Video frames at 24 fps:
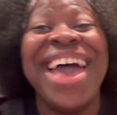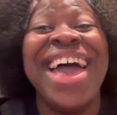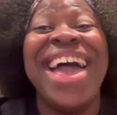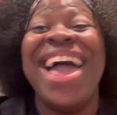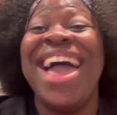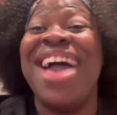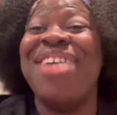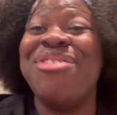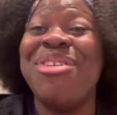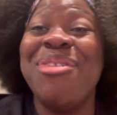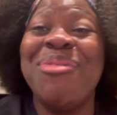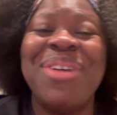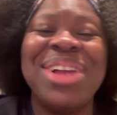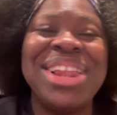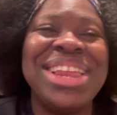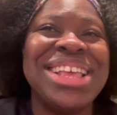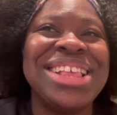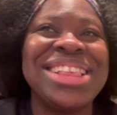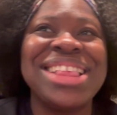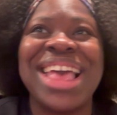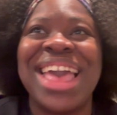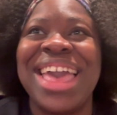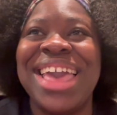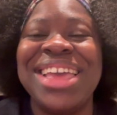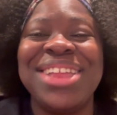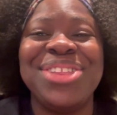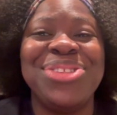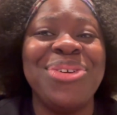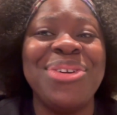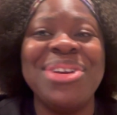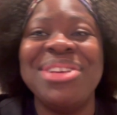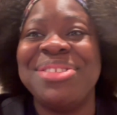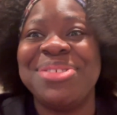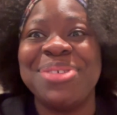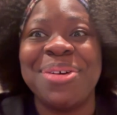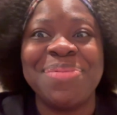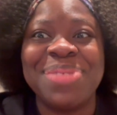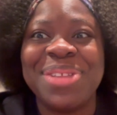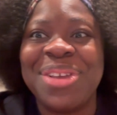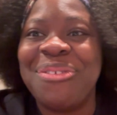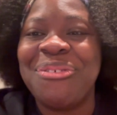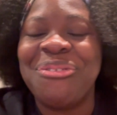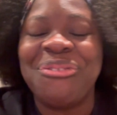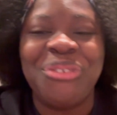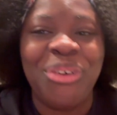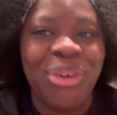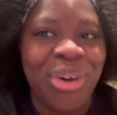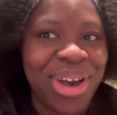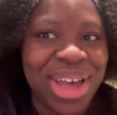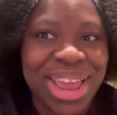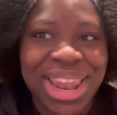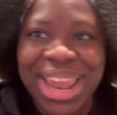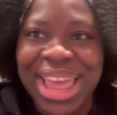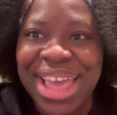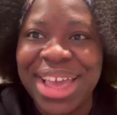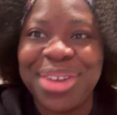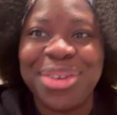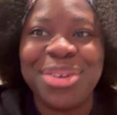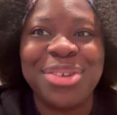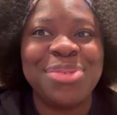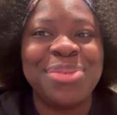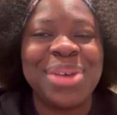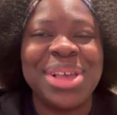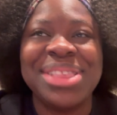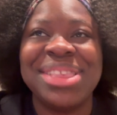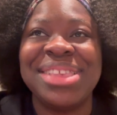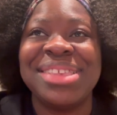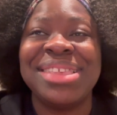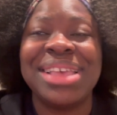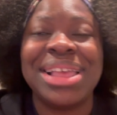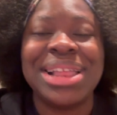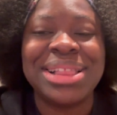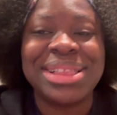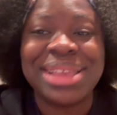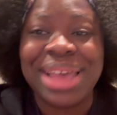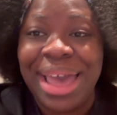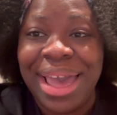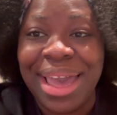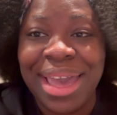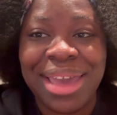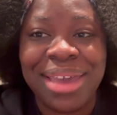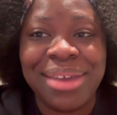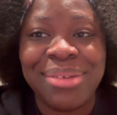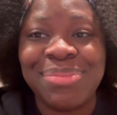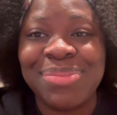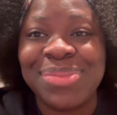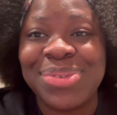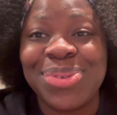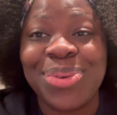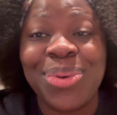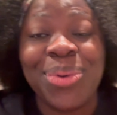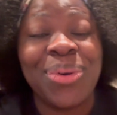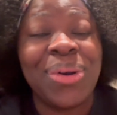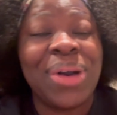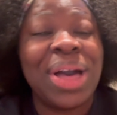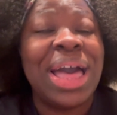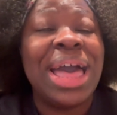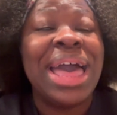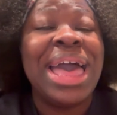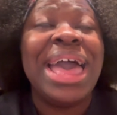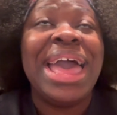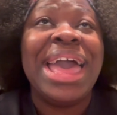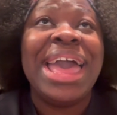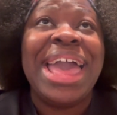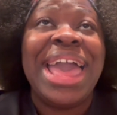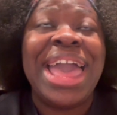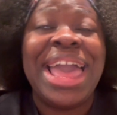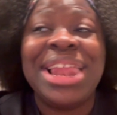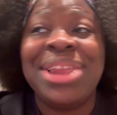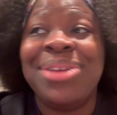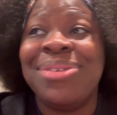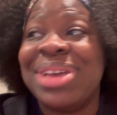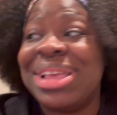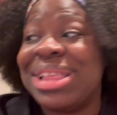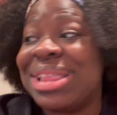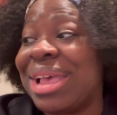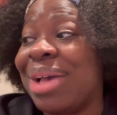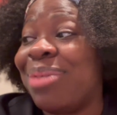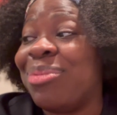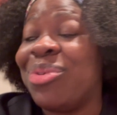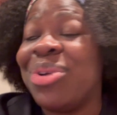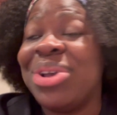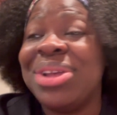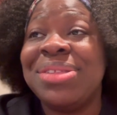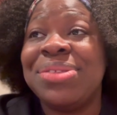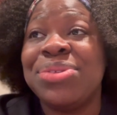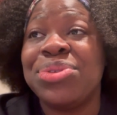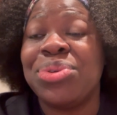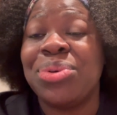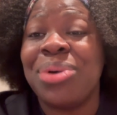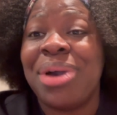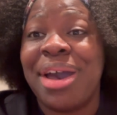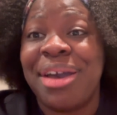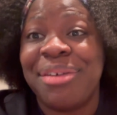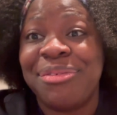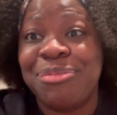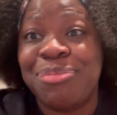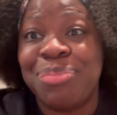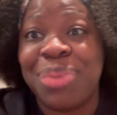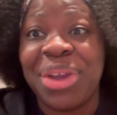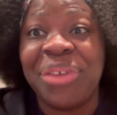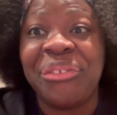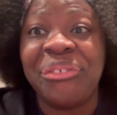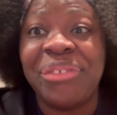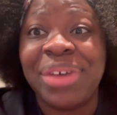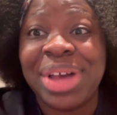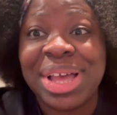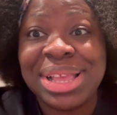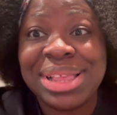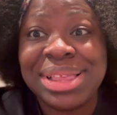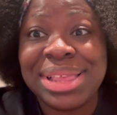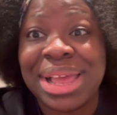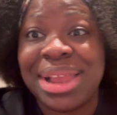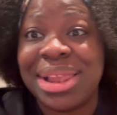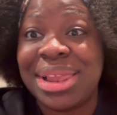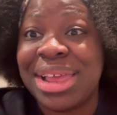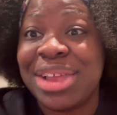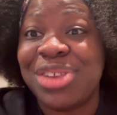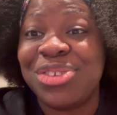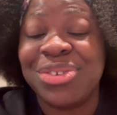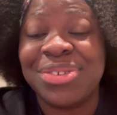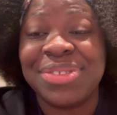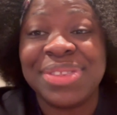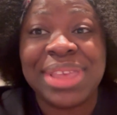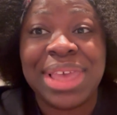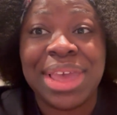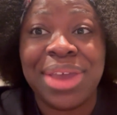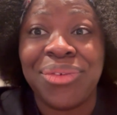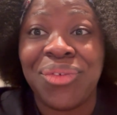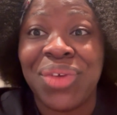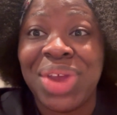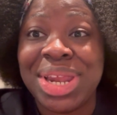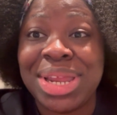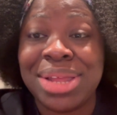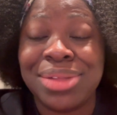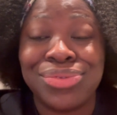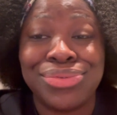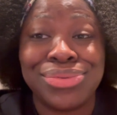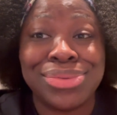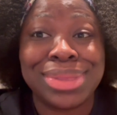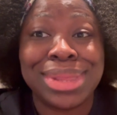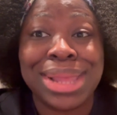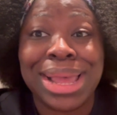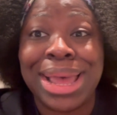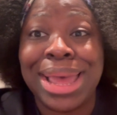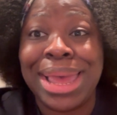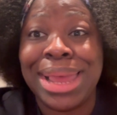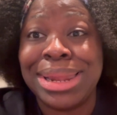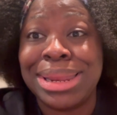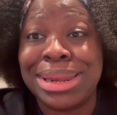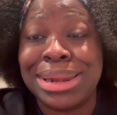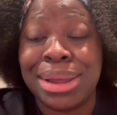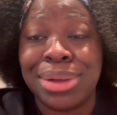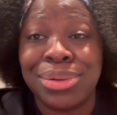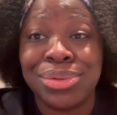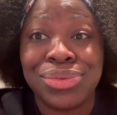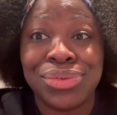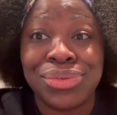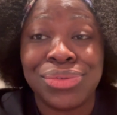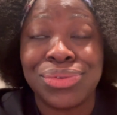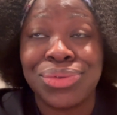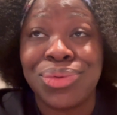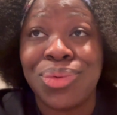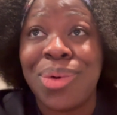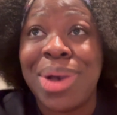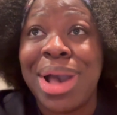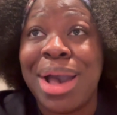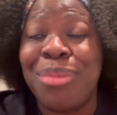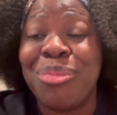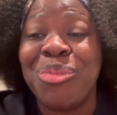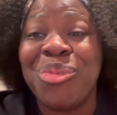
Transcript: Everybody is like doing something fun. Like, Christmas is a time. So anyways, I'm going to have breakfast and then just get ready to start heading out to school. I'm